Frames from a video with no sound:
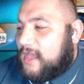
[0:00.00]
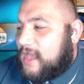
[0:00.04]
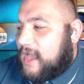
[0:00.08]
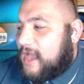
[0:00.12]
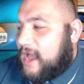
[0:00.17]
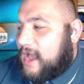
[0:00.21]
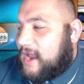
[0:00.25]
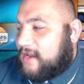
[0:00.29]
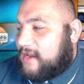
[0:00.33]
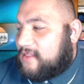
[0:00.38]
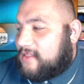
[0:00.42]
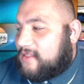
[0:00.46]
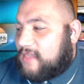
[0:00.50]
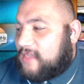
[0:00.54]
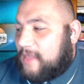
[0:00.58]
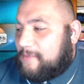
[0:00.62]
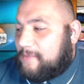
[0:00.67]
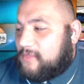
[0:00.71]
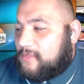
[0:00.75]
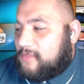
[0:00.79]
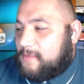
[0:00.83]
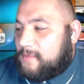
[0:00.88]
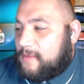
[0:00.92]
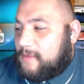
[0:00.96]
This game is
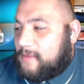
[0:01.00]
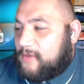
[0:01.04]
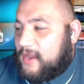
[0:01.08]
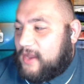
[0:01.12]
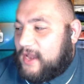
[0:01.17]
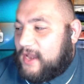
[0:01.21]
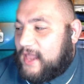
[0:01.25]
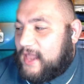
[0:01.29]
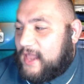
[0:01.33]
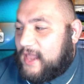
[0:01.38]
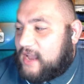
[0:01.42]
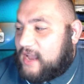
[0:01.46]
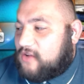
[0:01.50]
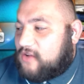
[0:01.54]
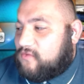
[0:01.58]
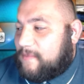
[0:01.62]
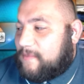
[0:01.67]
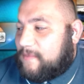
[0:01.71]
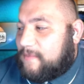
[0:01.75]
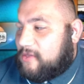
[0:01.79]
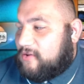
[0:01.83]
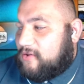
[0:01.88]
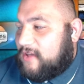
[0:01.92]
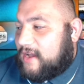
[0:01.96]
going to be played at
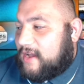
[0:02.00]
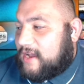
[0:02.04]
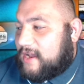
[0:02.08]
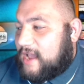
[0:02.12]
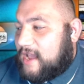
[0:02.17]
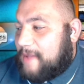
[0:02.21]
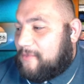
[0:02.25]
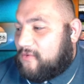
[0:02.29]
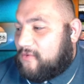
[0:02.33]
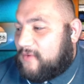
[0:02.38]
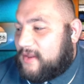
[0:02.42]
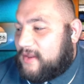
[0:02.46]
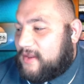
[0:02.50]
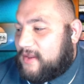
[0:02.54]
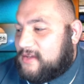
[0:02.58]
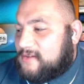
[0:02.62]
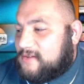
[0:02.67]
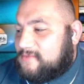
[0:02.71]
Crypto.com Arena.